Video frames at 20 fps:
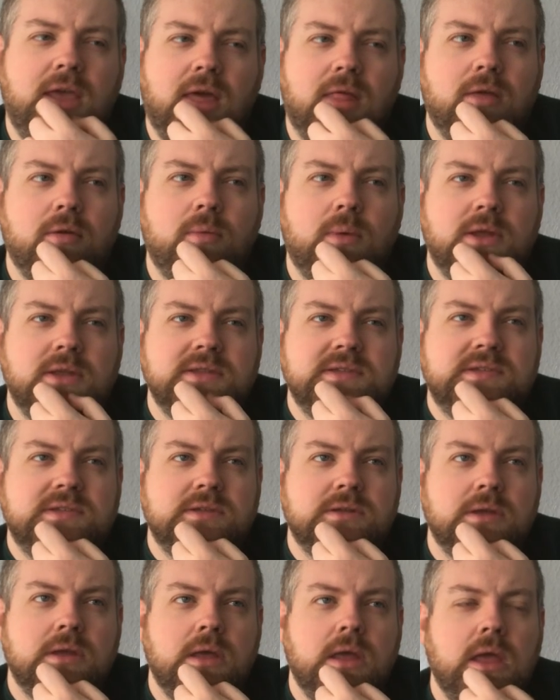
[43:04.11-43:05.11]
other ones,
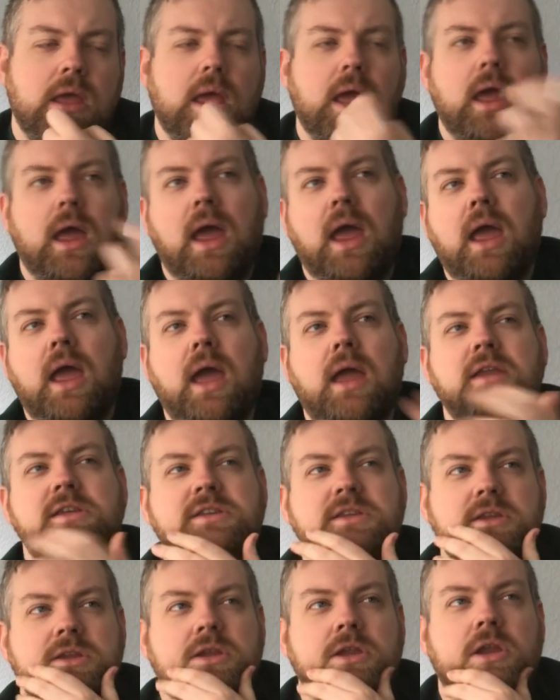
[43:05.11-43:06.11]

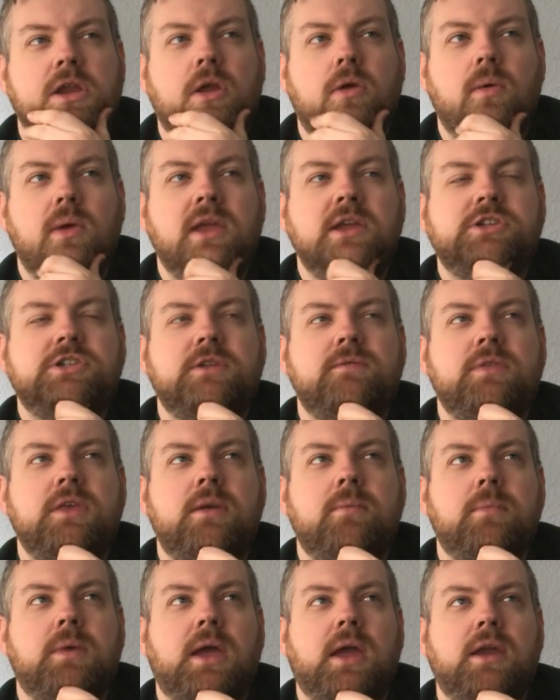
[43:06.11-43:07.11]
each of
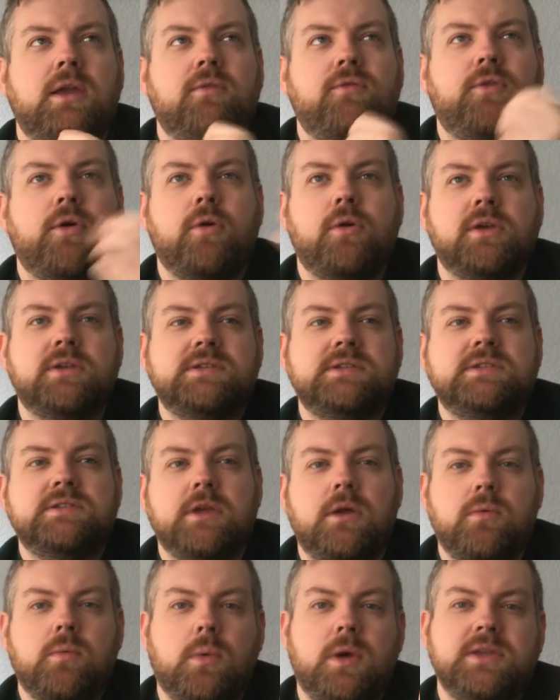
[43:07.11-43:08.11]
them kind of focuses
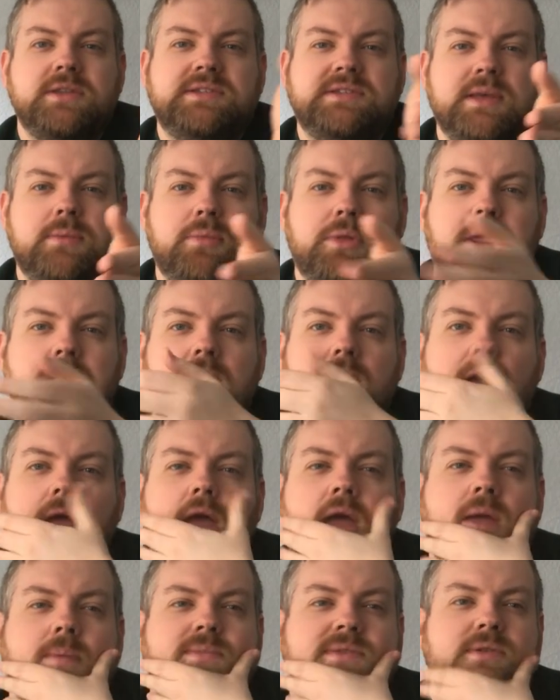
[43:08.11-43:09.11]
on one sibling.
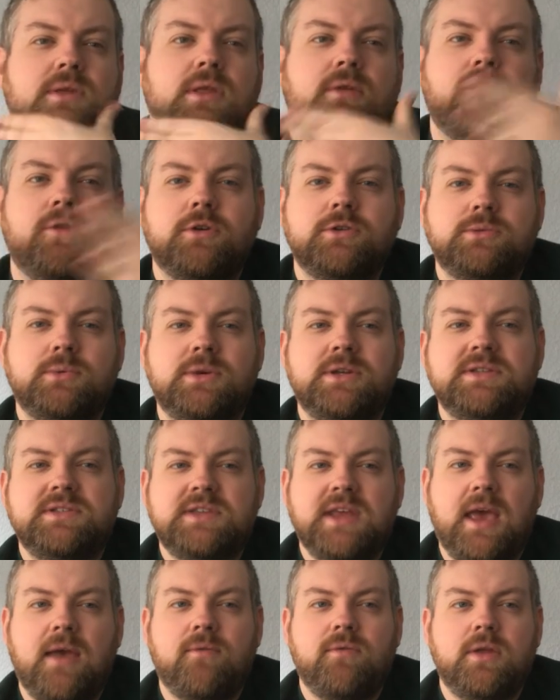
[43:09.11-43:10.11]
So the first one is
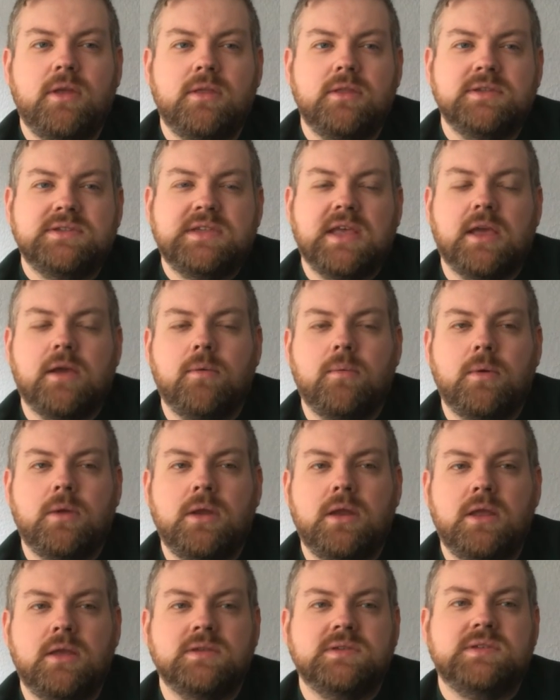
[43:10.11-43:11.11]
Daphne, and the second
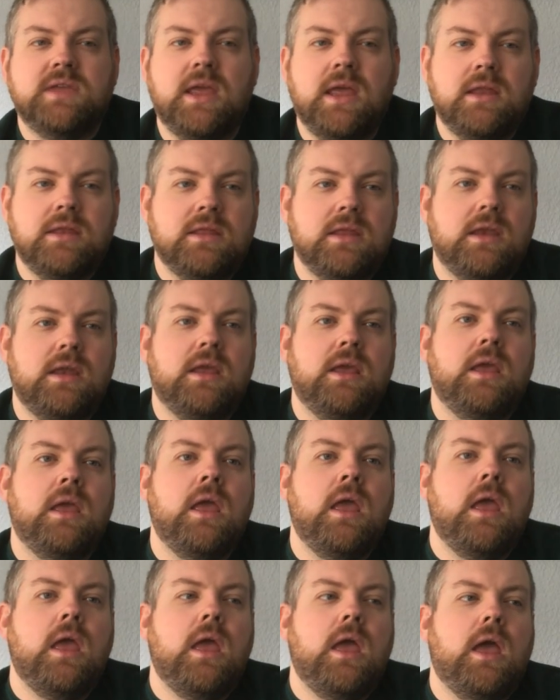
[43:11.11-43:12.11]
one is Anthony,
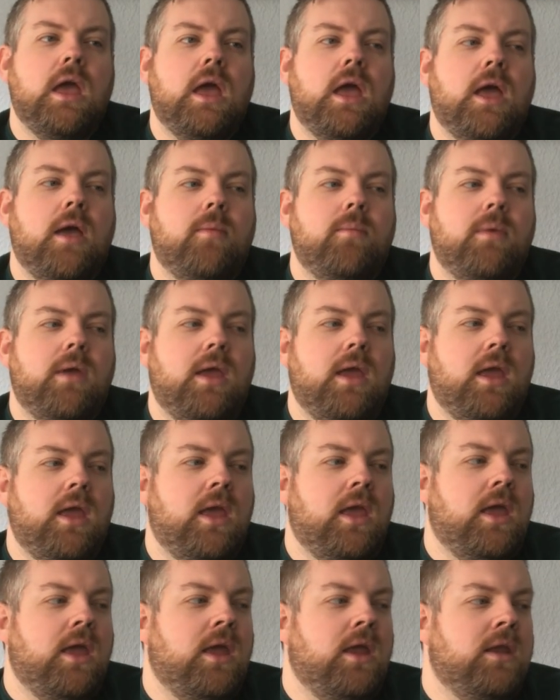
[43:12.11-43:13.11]

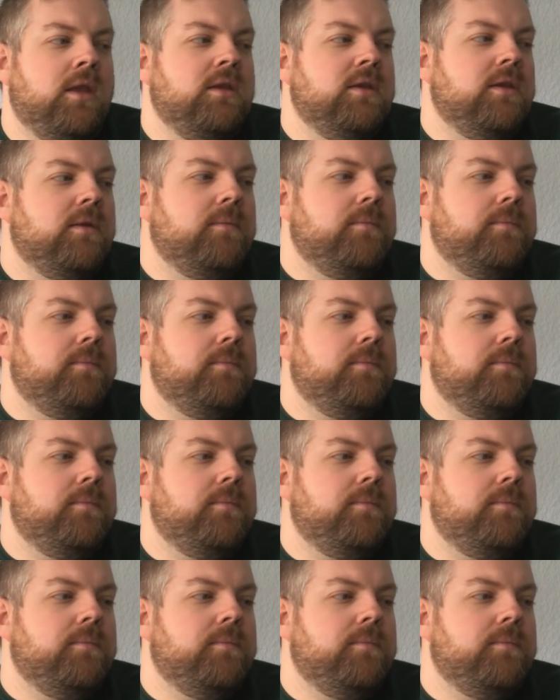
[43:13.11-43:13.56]
and